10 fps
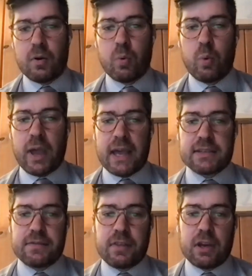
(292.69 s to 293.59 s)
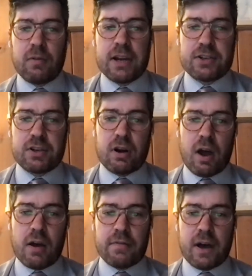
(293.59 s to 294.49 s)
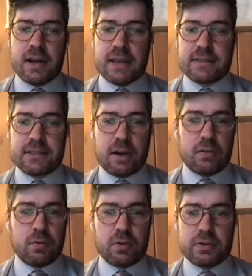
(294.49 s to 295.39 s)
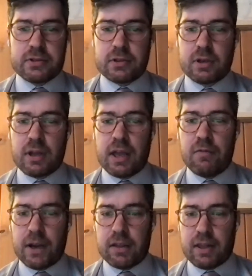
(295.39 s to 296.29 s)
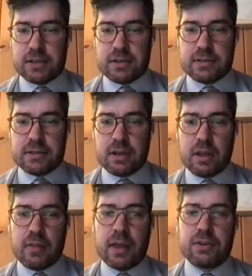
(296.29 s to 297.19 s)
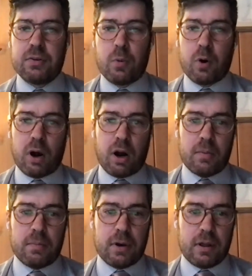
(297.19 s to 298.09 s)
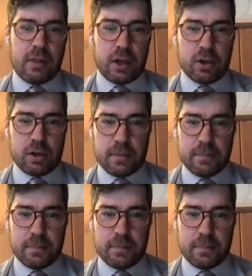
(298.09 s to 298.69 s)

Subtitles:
We ask for the erasure of unnecessary rules and regulations that do more harm than good.